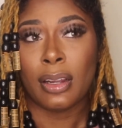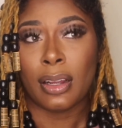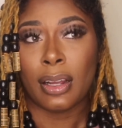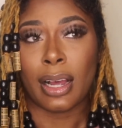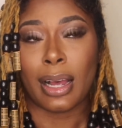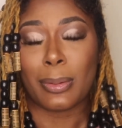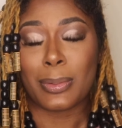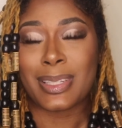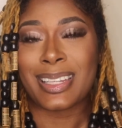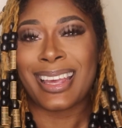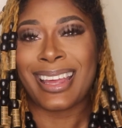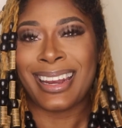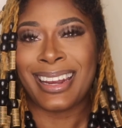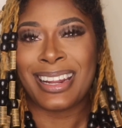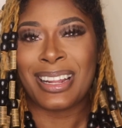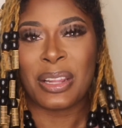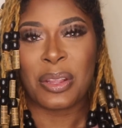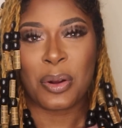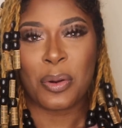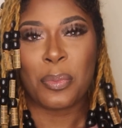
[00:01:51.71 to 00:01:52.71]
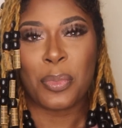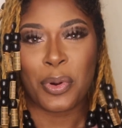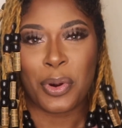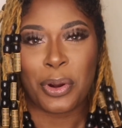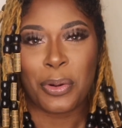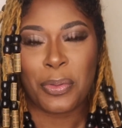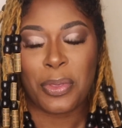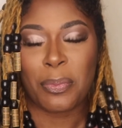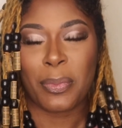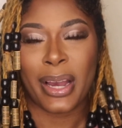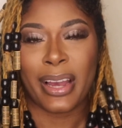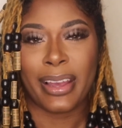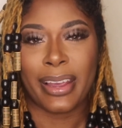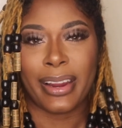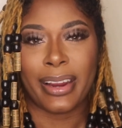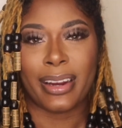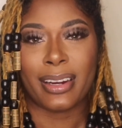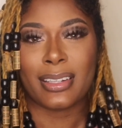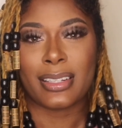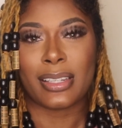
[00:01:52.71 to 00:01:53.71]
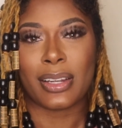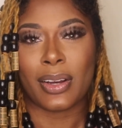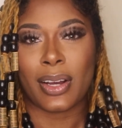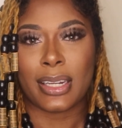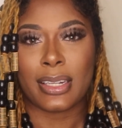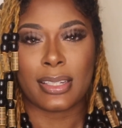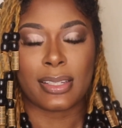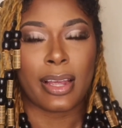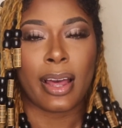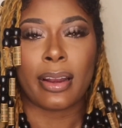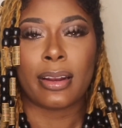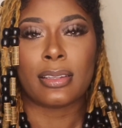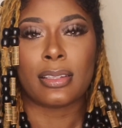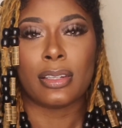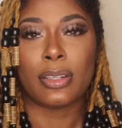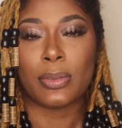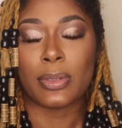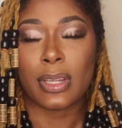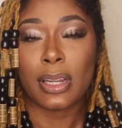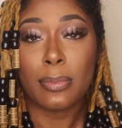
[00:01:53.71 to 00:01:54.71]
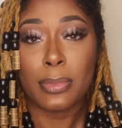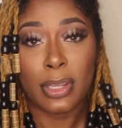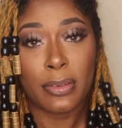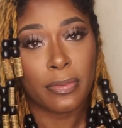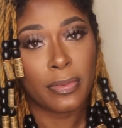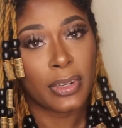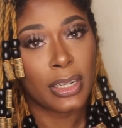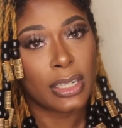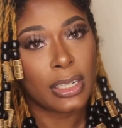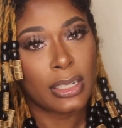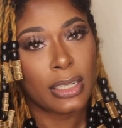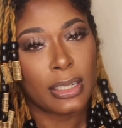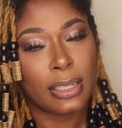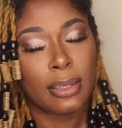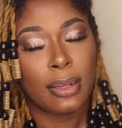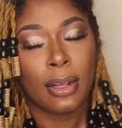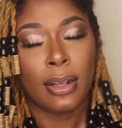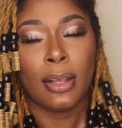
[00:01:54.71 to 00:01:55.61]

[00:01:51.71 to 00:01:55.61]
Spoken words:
I was getting a little bored with my hair, so I decided to do something fun.